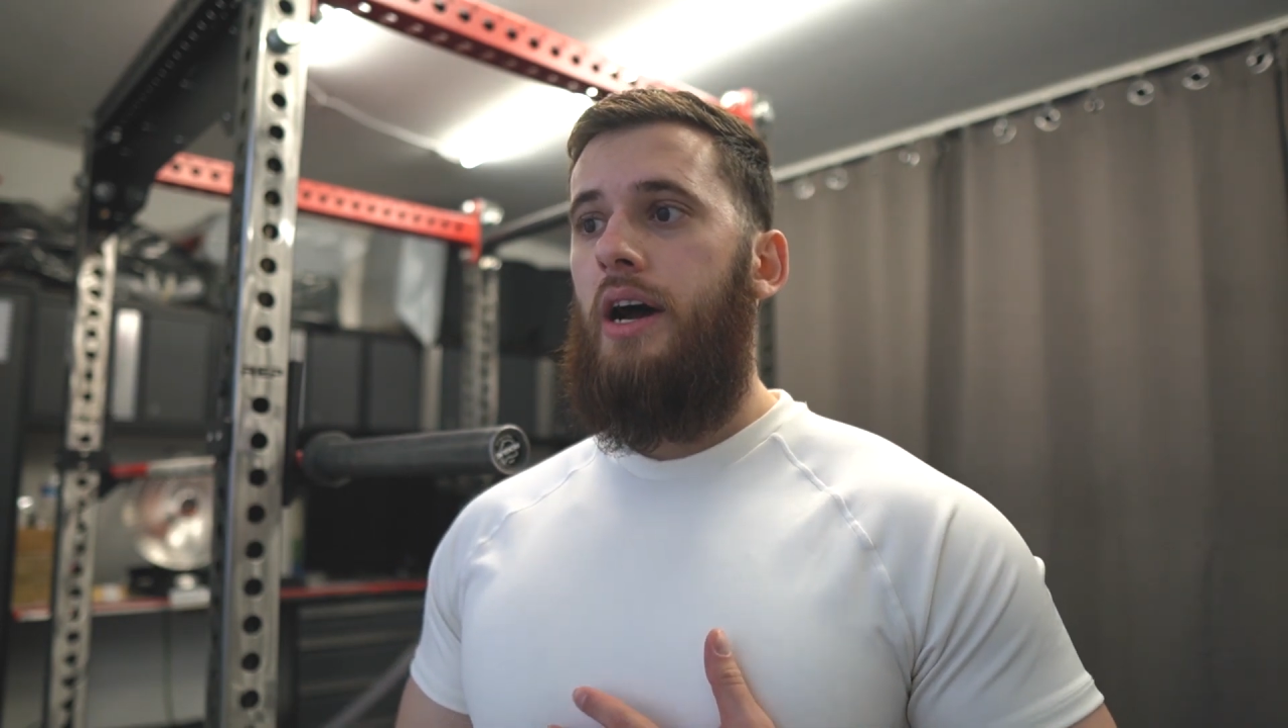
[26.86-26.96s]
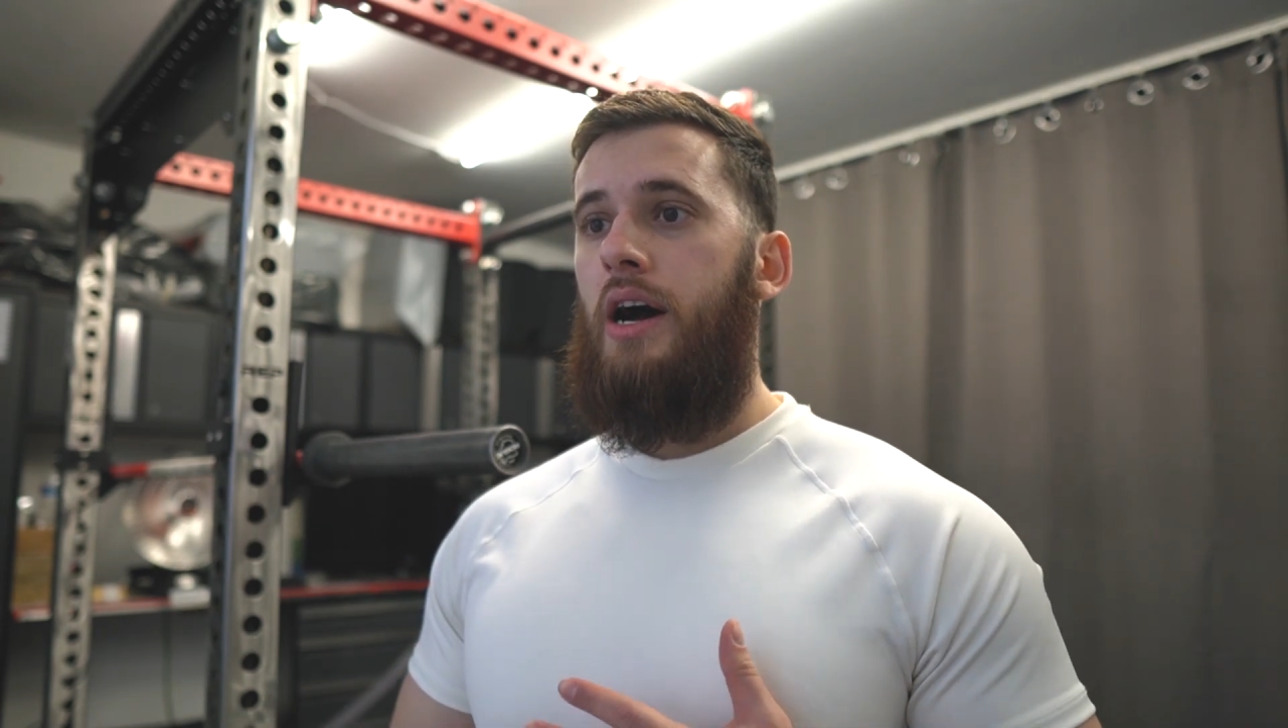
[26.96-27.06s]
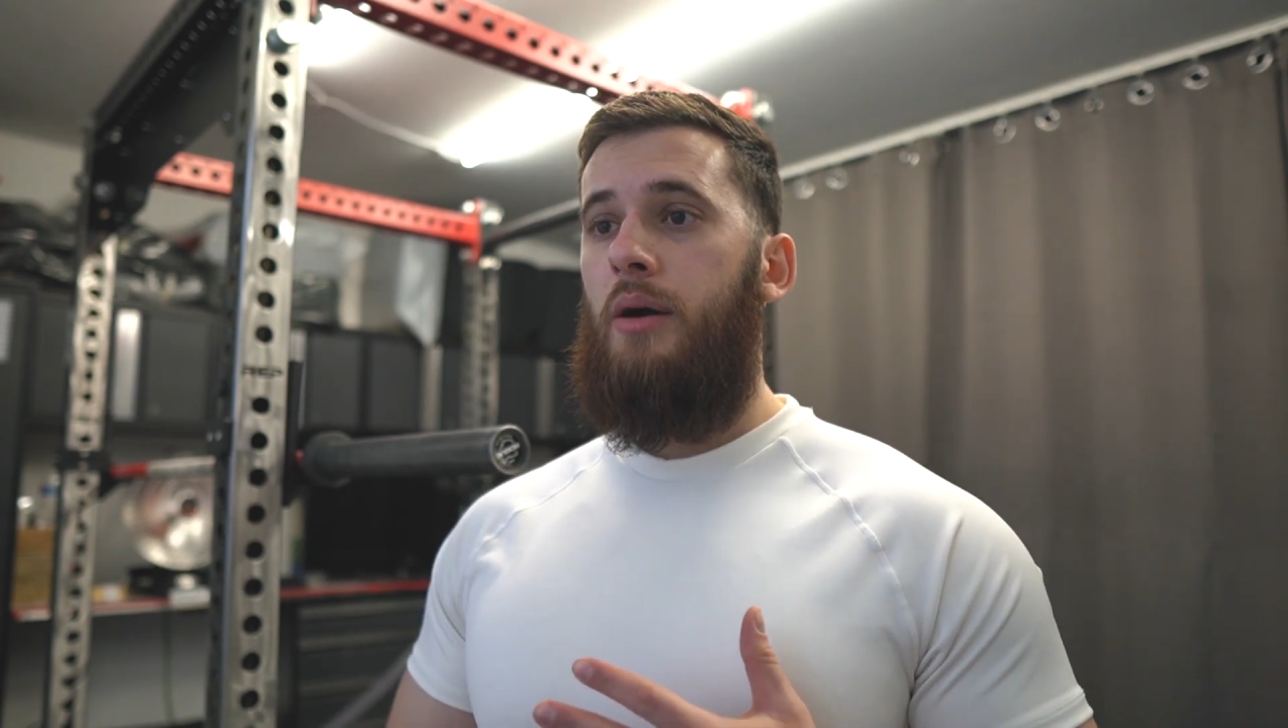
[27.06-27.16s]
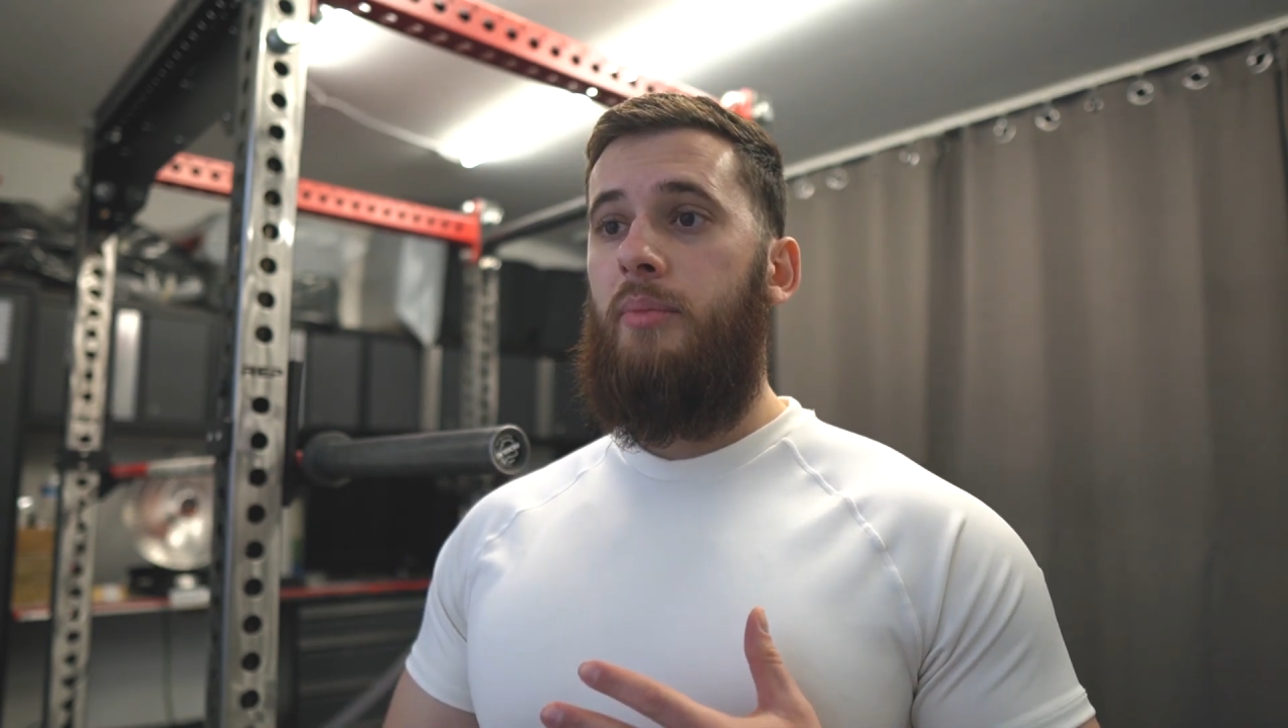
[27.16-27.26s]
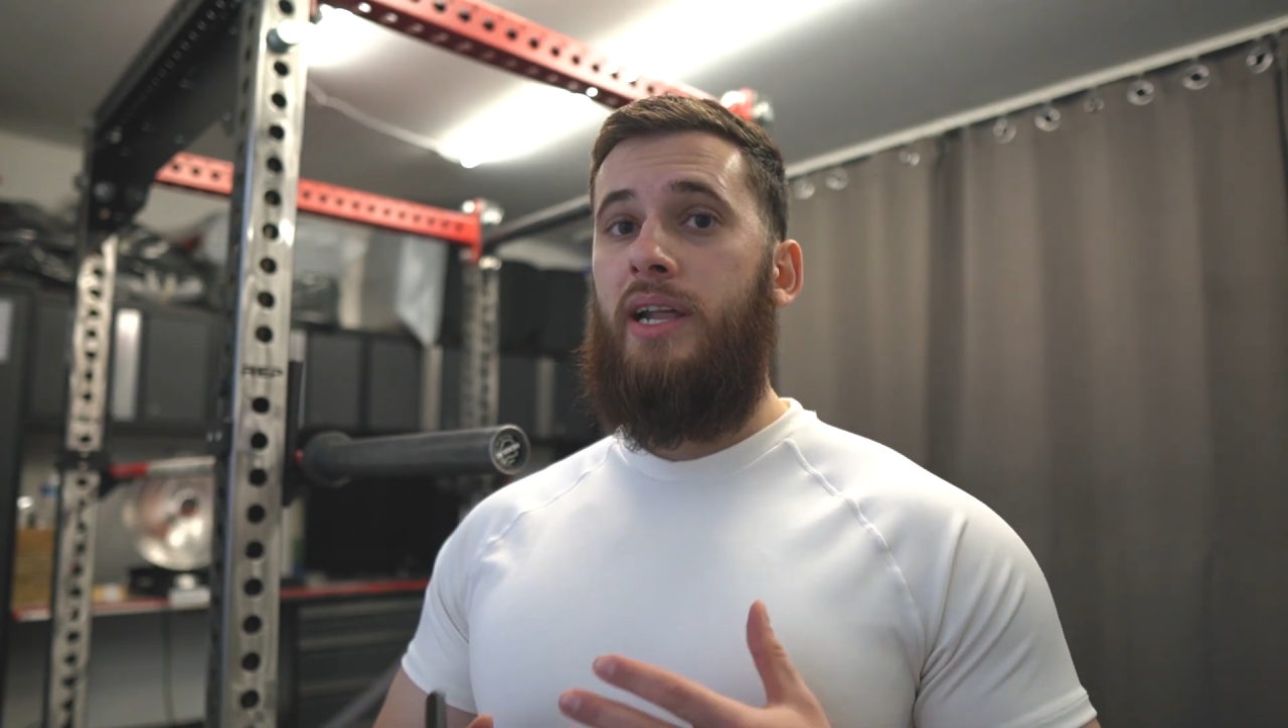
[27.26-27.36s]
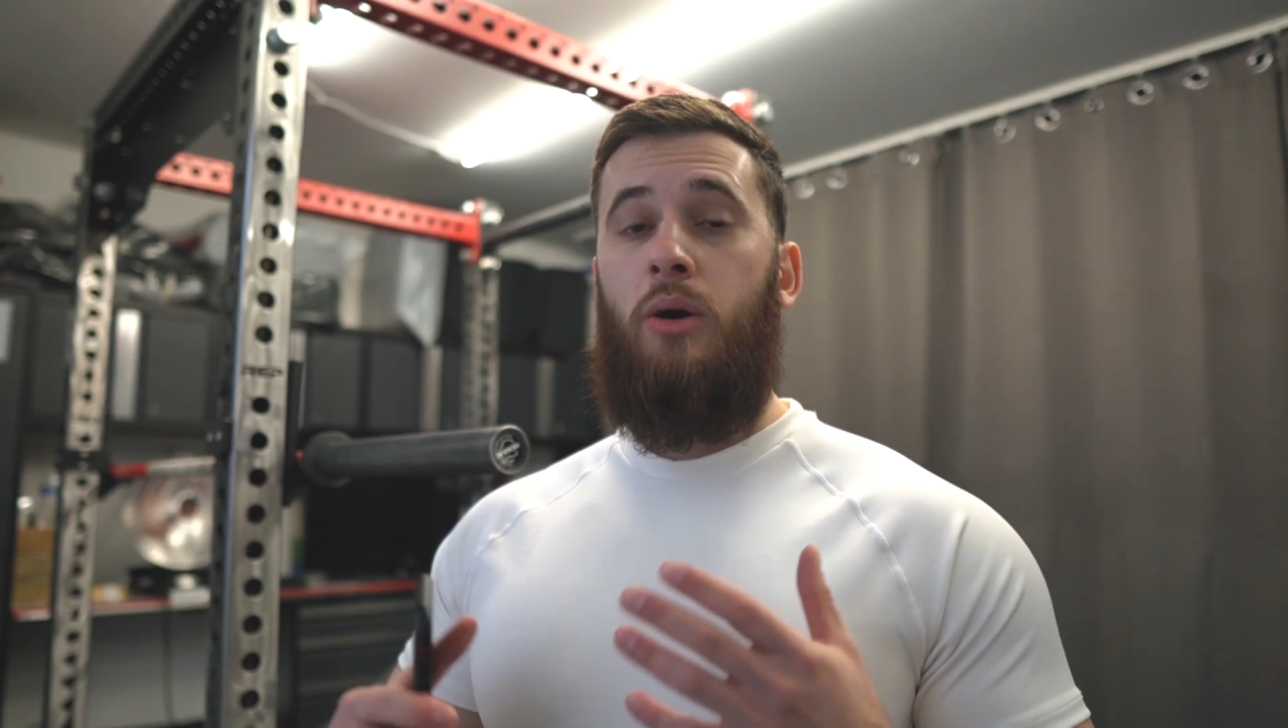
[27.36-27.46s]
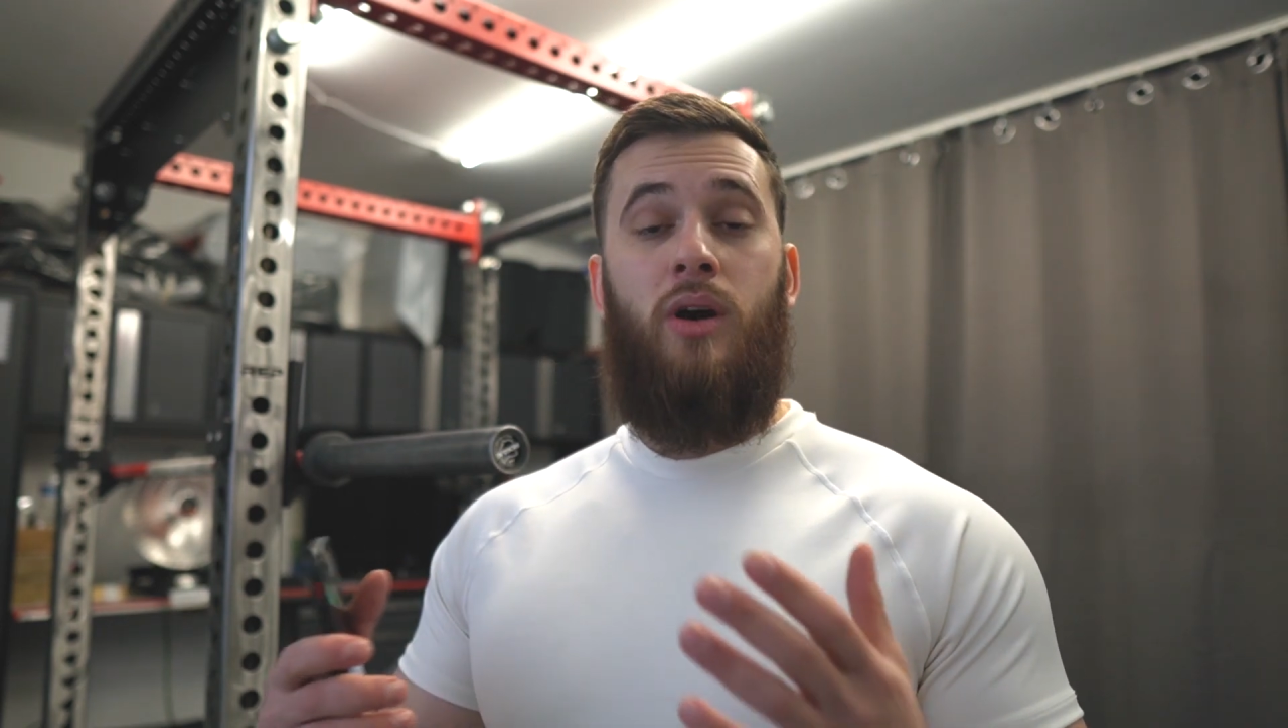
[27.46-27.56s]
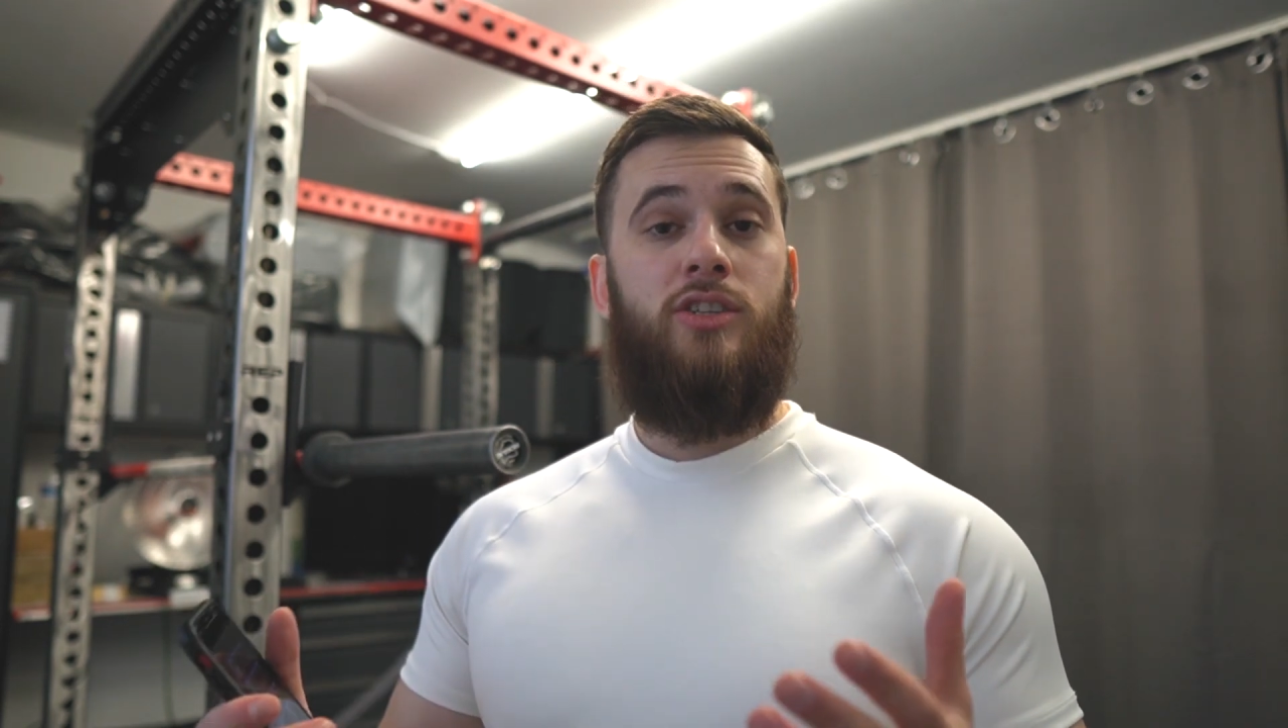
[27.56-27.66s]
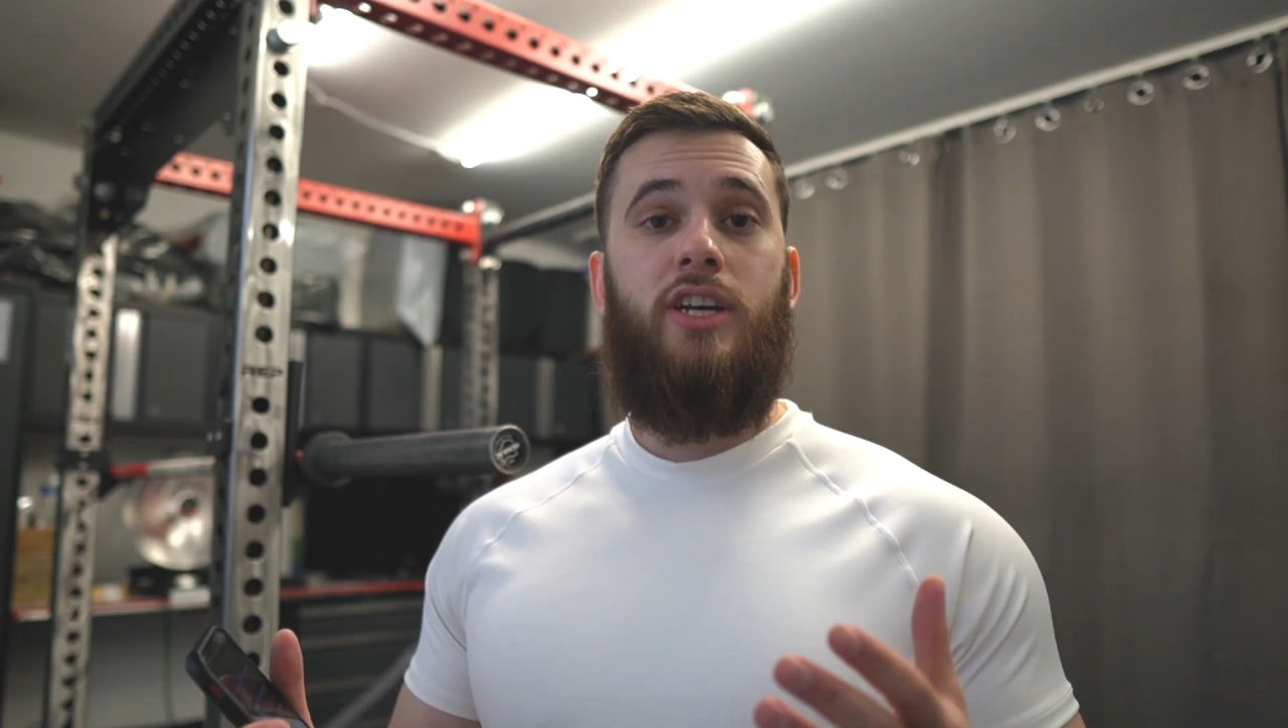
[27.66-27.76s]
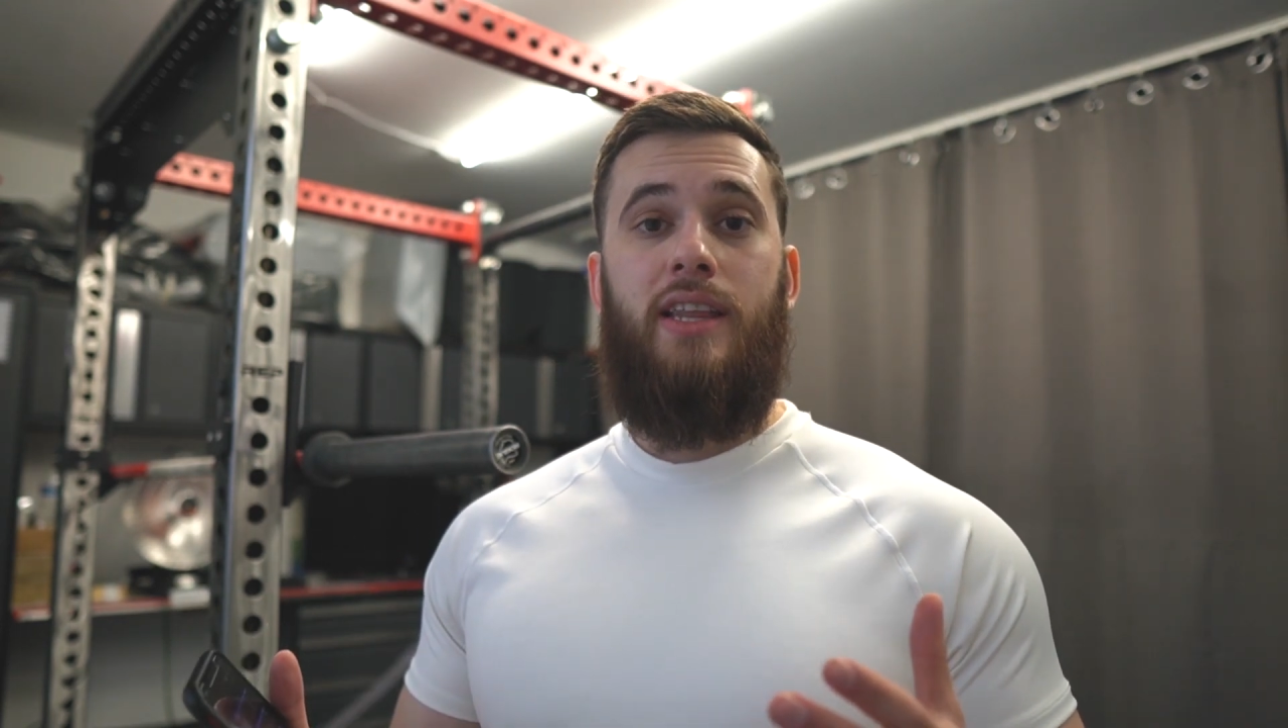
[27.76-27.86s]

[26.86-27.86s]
and I want to